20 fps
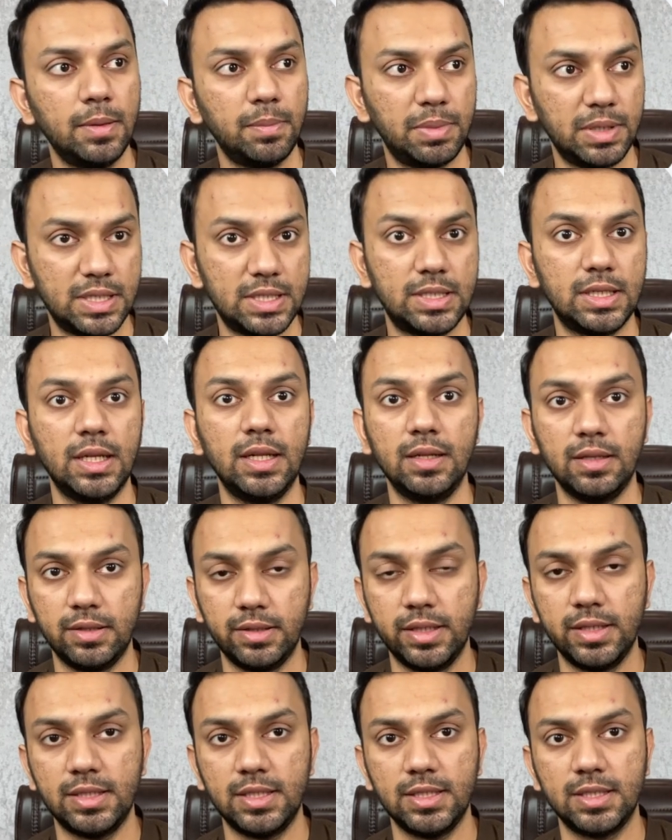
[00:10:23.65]
but still
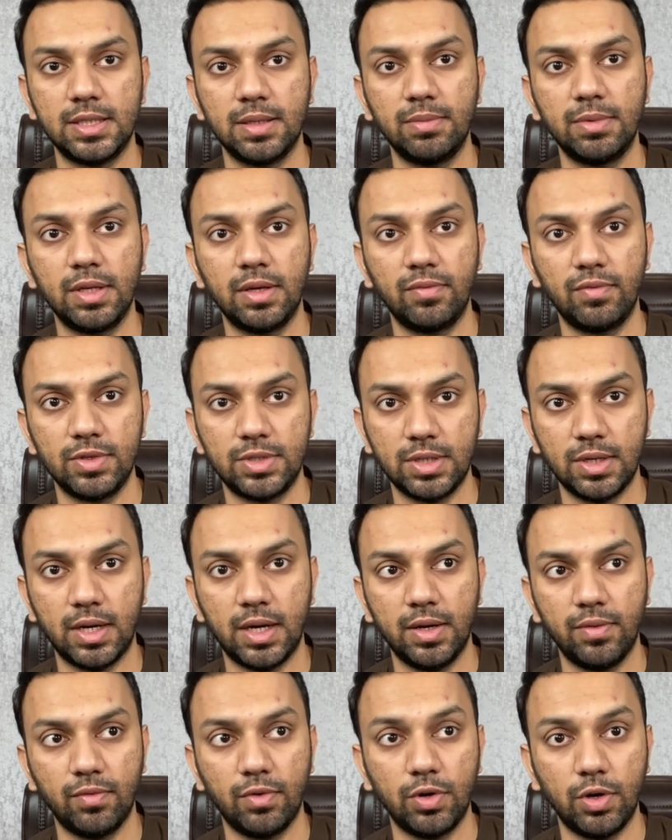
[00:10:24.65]
this is something which
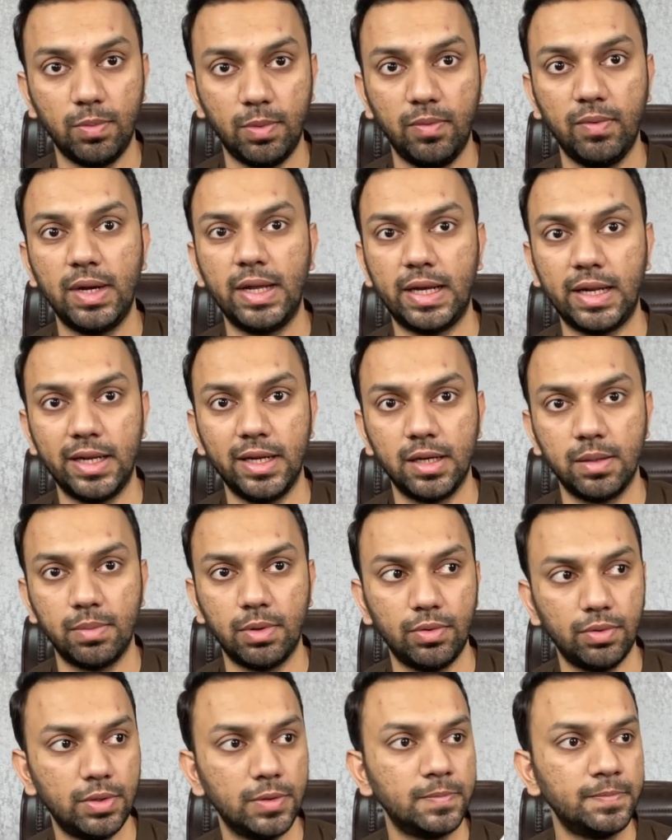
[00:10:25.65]
I want to be very clear
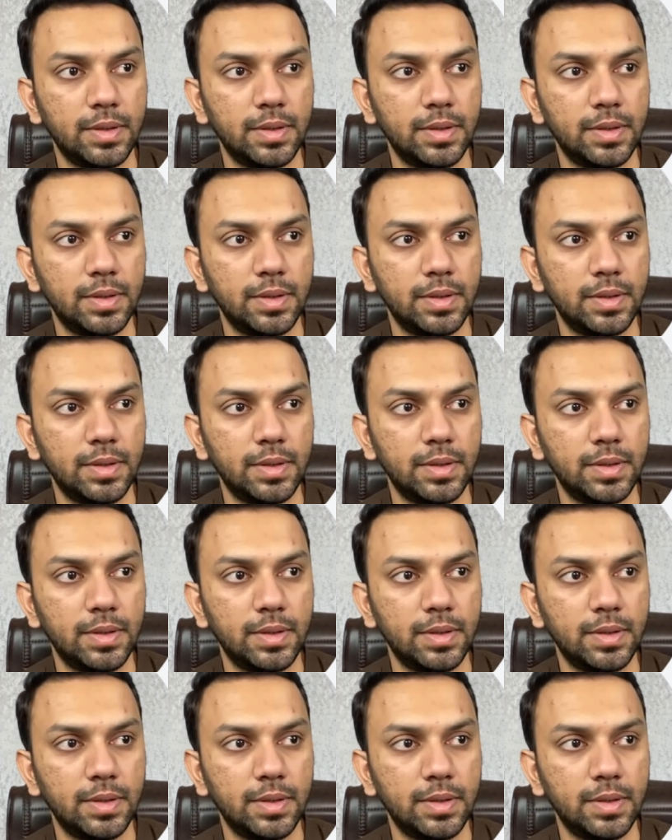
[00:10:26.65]
about.